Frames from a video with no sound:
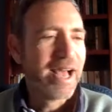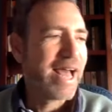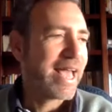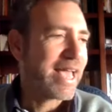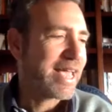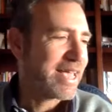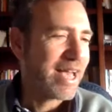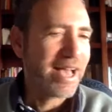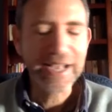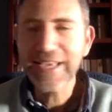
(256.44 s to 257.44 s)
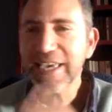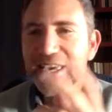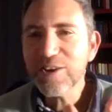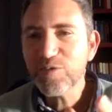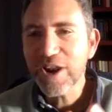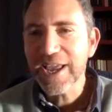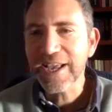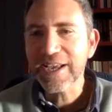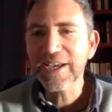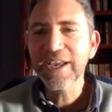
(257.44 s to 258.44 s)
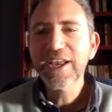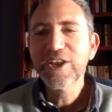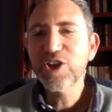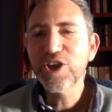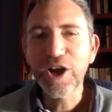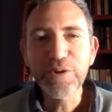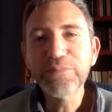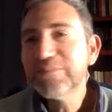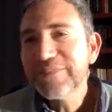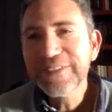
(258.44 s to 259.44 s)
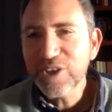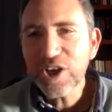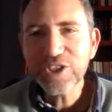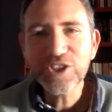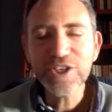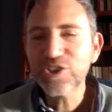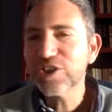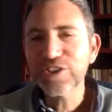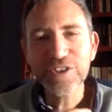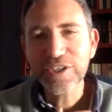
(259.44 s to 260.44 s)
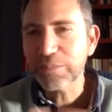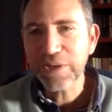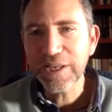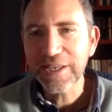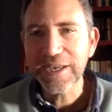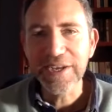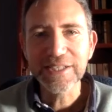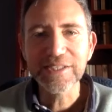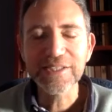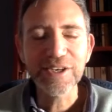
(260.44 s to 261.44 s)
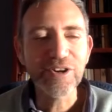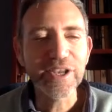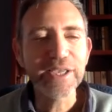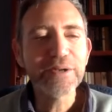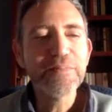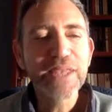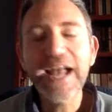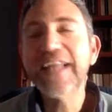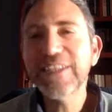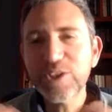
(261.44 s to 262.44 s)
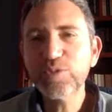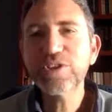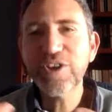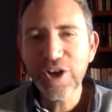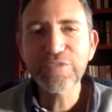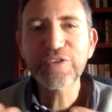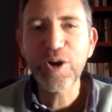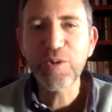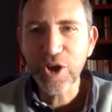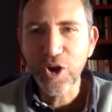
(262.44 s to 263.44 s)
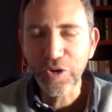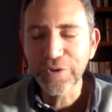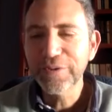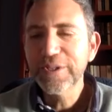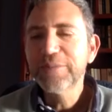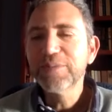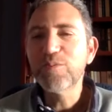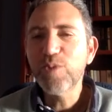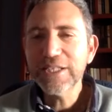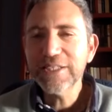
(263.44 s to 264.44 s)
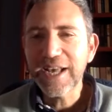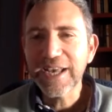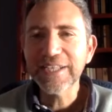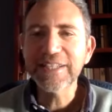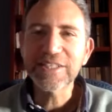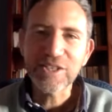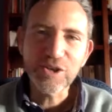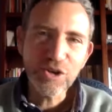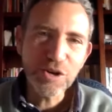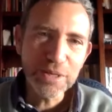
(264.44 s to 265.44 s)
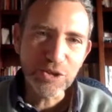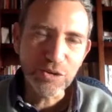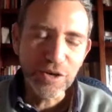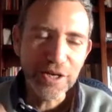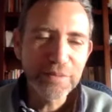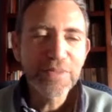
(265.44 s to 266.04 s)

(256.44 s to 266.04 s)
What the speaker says: a key ring, you know, nice gestures, completely unnecessary. And this was kind of going on. And one day there's a knock on my door,